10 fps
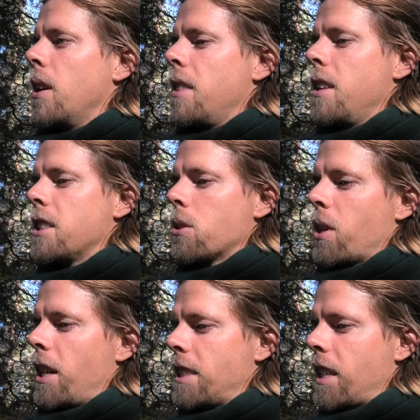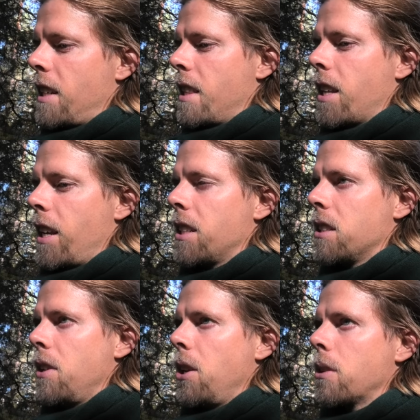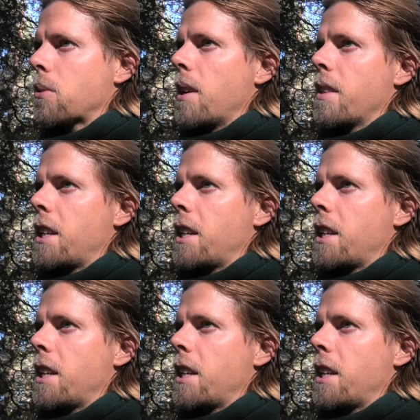And this is what I said in the latest video as well,